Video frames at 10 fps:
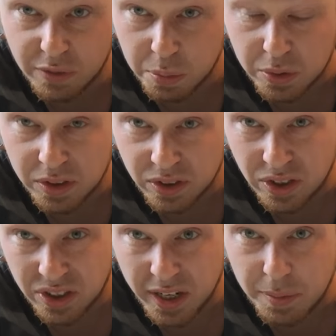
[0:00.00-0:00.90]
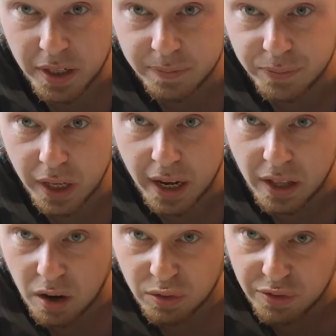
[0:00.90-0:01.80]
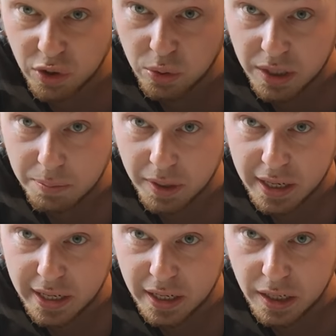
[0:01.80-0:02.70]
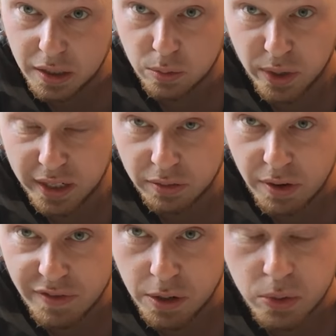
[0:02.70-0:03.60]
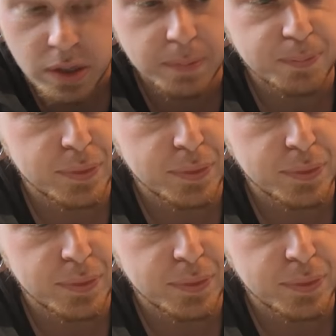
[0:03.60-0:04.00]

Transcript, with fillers: from Tajima uh, that I've revealed in my uh, weekly reviews